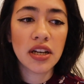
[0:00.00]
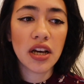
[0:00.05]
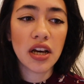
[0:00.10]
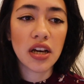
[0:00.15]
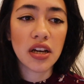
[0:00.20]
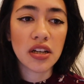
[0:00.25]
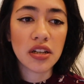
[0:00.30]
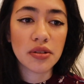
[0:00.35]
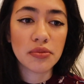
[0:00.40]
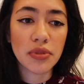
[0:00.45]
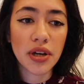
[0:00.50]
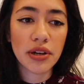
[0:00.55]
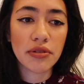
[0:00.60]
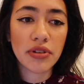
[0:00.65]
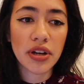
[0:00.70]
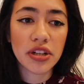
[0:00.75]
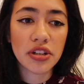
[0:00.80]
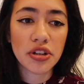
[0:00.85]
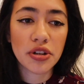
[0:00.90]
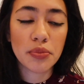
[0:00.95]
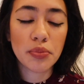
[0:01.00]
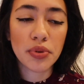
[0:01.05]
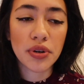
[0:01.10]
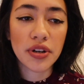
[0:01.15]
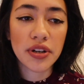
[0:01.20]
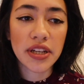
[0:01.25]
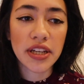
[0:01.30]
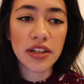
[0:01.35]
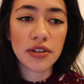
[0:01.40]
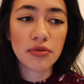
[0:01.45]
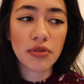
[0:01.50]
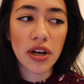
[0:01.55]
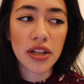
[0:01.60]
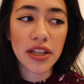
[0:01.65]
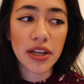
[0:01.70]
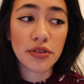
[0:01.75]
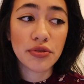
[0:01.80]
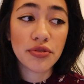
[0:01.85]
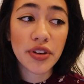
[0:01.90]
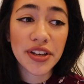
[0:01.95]
I read her book, and while
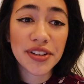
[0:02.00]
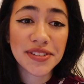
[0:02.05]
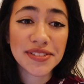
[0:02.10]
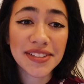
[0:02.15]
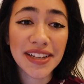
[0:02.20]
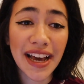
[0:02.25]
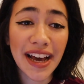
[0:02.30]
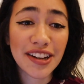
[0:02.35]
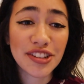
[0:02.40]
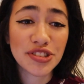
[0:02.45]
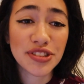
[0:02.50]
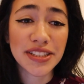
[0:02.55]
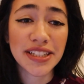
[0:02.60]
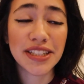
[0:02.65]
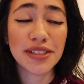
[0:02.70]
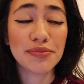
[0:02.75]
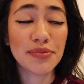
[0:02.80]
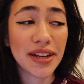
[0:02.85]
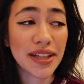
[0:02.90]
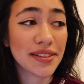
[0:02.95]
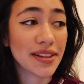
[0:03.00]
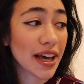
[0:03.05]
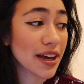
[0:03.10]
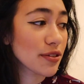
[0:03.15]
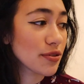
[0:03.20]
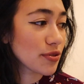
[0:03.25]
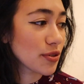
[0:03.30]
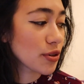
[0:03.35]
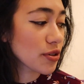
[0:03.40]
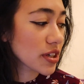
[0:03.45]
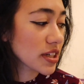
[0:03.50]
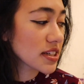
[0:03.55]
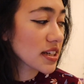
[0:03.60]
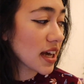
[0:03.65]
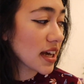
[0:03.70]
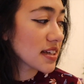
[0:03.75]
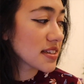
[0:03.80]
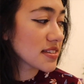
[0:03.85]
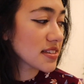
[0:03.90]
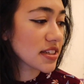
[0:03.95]
I failed to actually keep my life
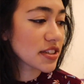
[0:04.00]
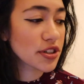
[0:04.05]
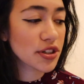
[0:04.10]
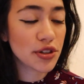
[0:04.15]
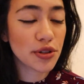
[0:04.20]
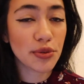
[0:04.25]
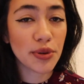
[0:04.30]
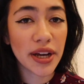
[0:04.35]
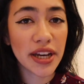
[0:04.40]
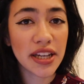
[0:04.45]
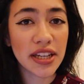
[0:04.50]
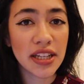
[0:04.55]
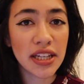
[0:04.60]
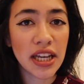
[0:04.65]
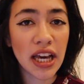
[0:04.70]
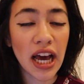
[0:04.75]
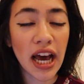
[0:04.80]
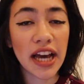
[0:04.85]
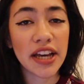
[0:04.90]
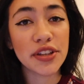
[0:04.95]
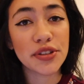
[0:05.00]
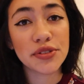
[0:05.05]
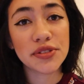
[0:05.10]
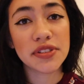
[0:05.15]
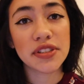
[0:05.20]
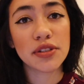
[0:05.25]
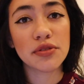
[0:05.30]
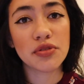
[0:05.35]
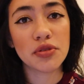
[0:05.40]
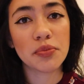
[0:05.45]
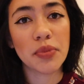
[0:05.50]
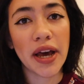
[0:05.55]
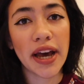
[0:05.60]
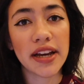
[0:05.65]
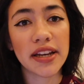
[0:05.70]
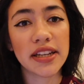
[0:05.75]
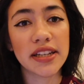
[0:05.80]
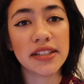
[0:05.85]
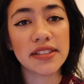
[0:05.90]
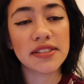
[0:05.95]
organized in her way, I used it for
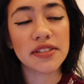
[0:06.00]
packing.